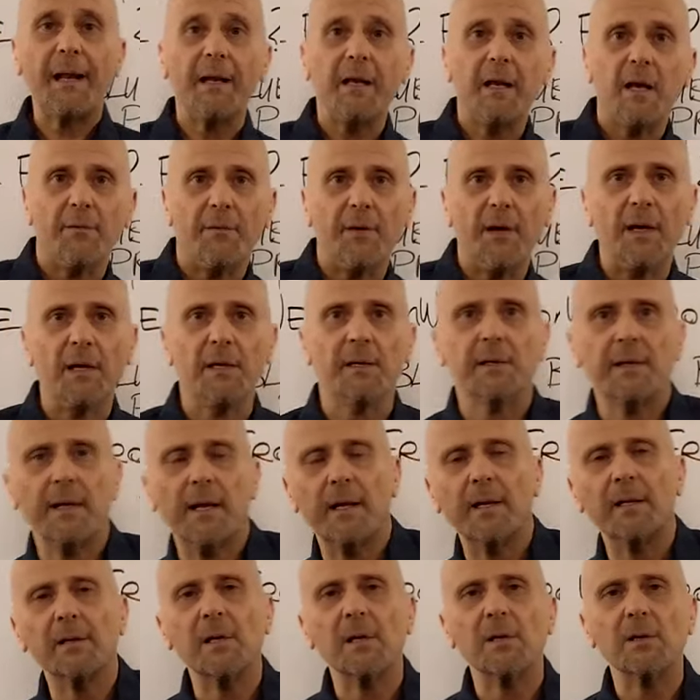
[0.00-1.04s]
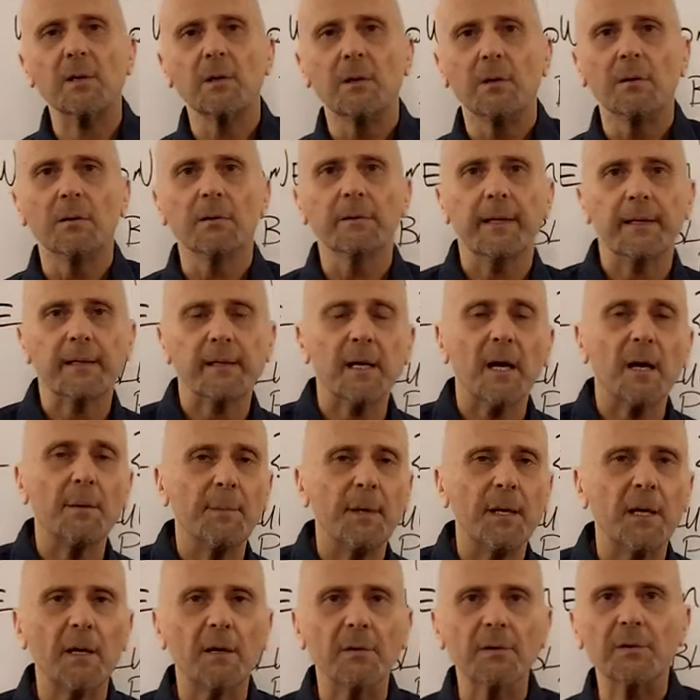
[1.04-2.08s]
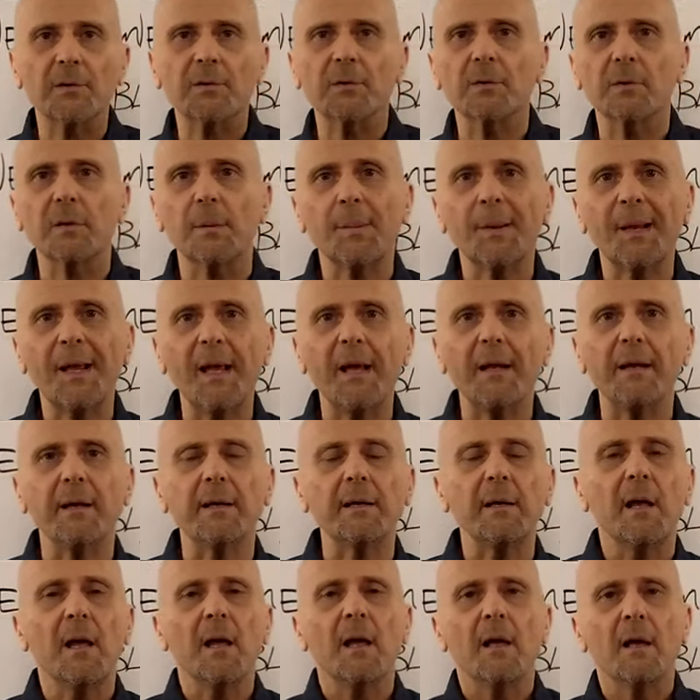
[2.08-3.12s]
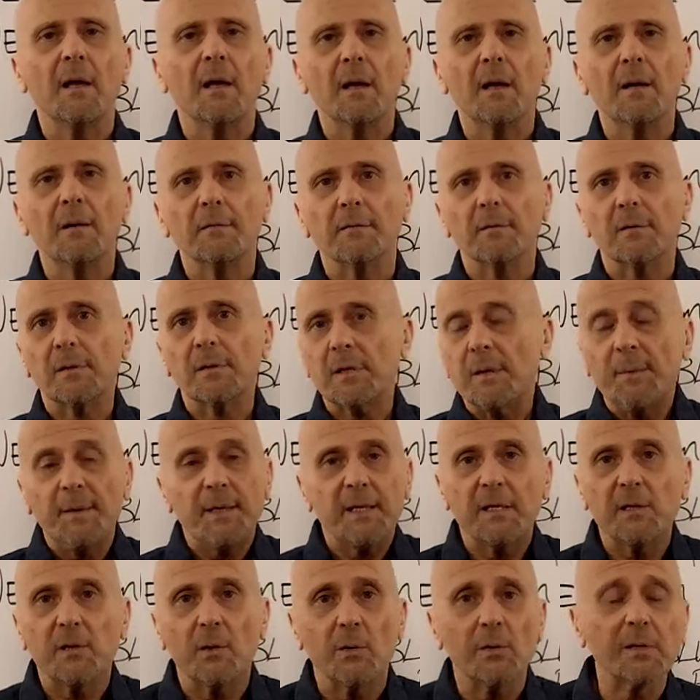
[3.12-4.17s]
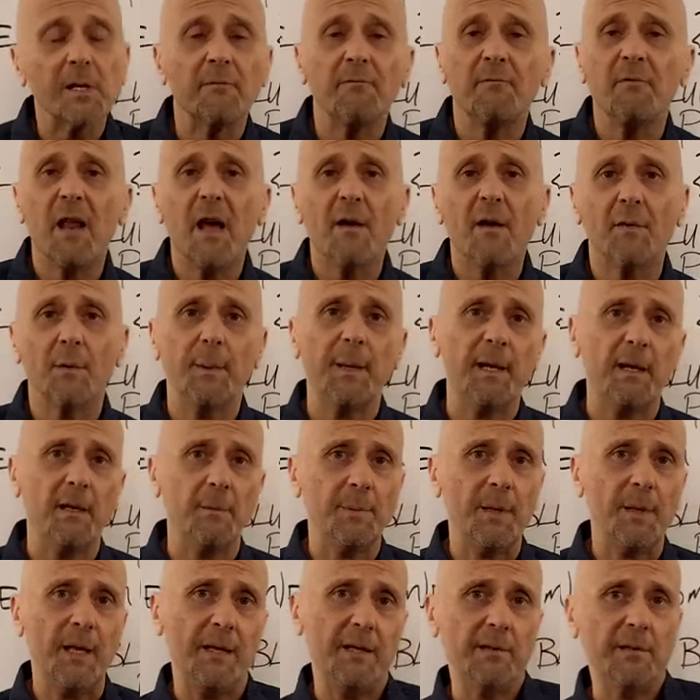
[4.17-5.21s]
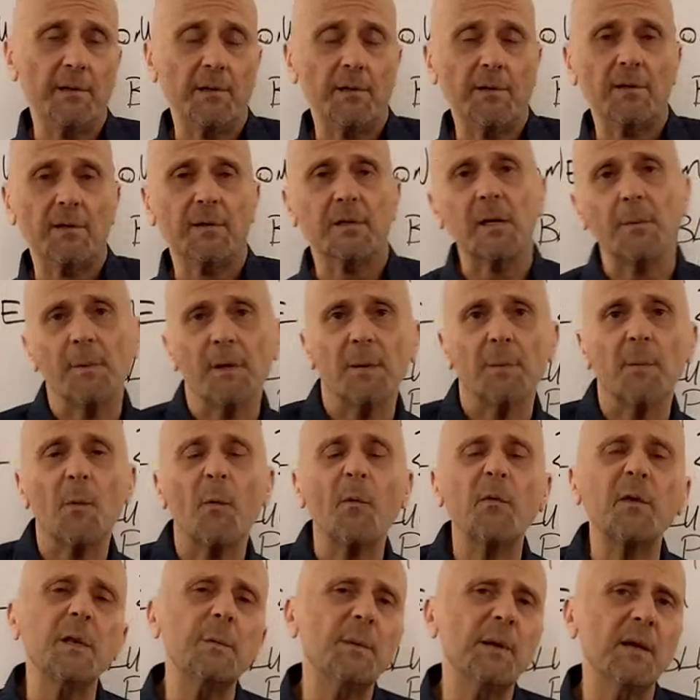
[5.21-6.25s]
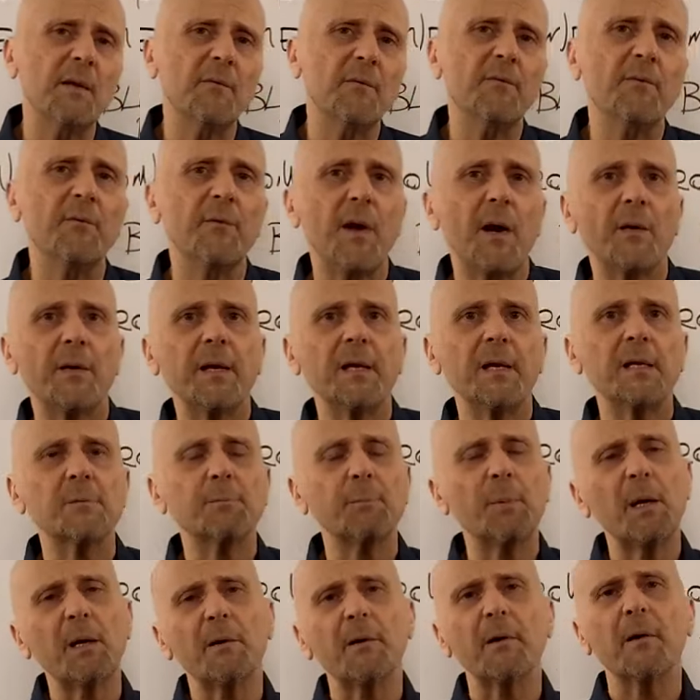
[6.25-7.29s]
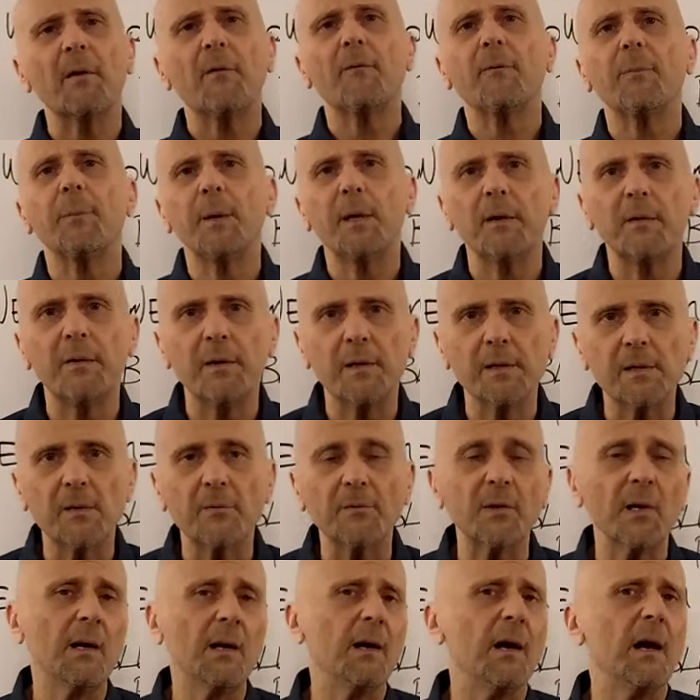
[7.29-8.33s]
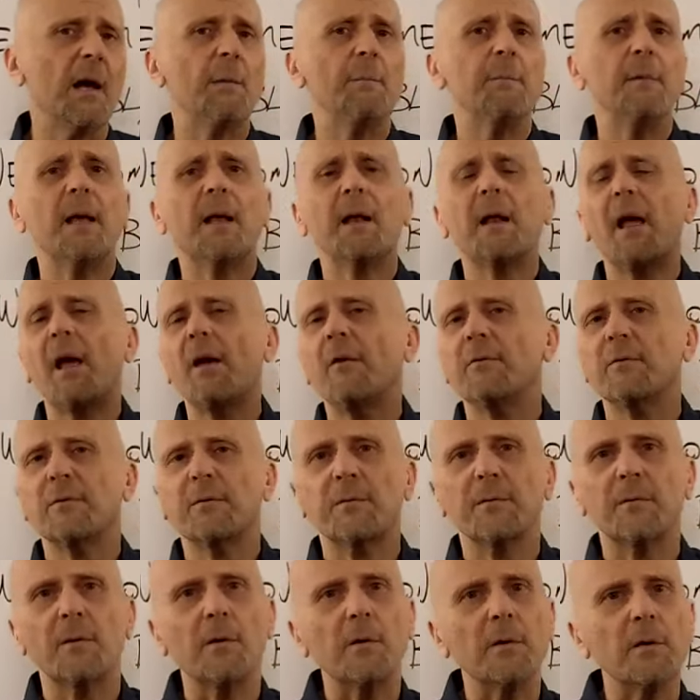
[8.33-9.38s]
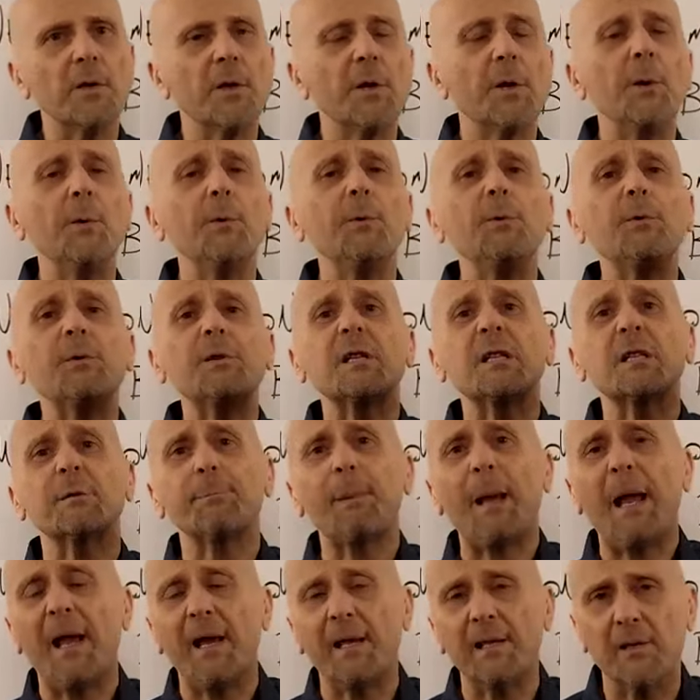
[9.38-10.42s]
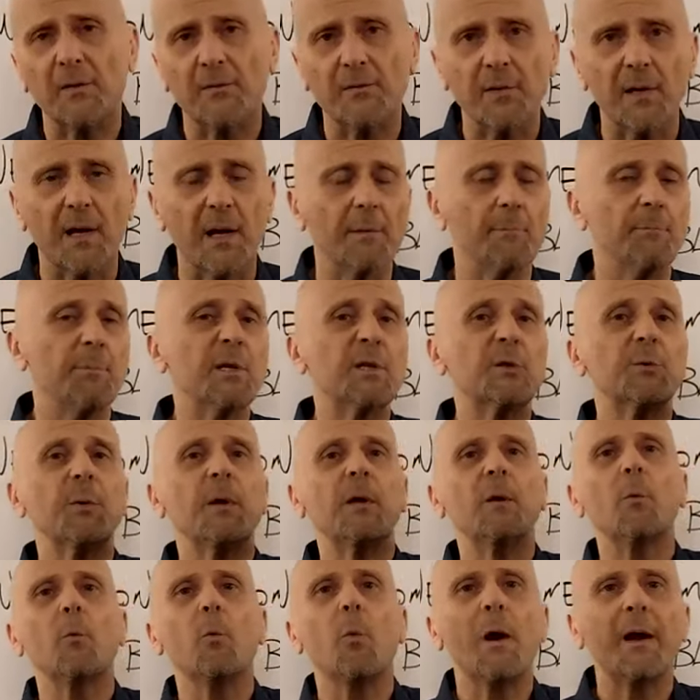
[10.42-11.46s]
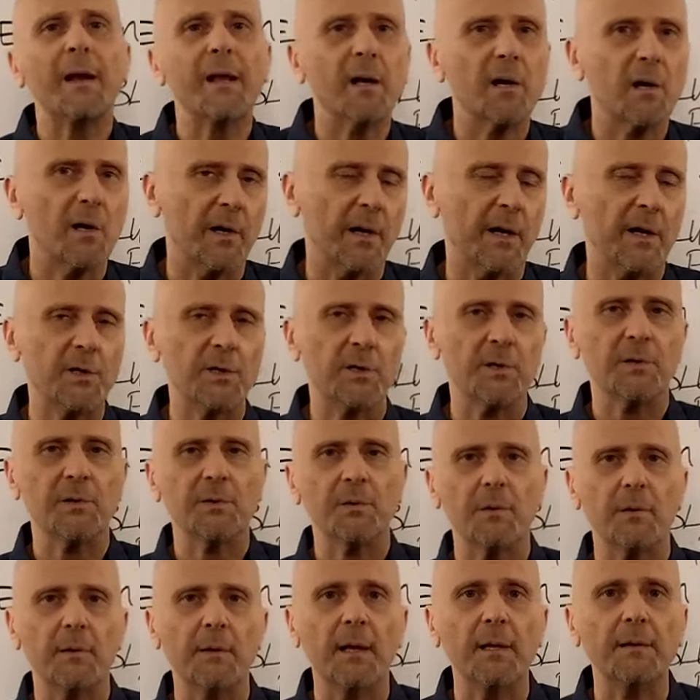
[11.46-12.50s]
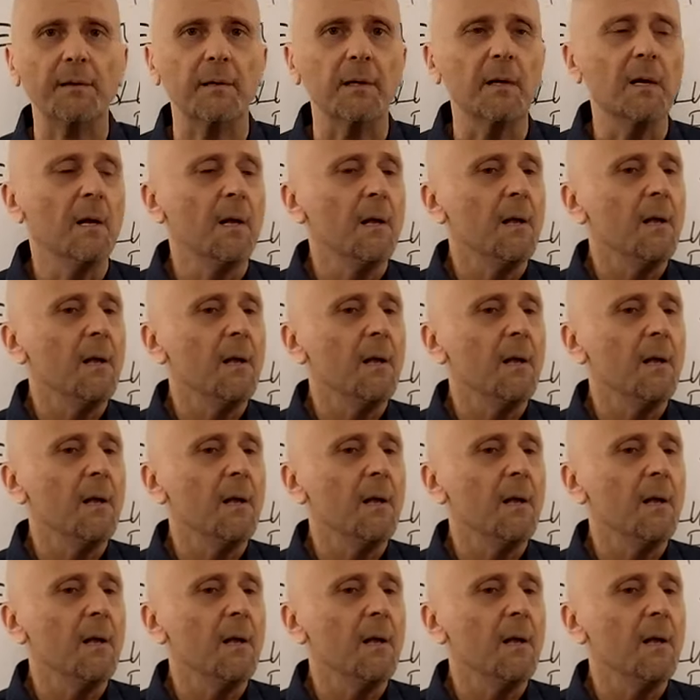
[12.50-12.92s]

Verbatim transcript: any of us that is a soul that's coming onto the planet, uh, some of these souls have never been on planet Earth. Some of them have only been in various period, periods of time that have huge spans of time between one incarnation to another.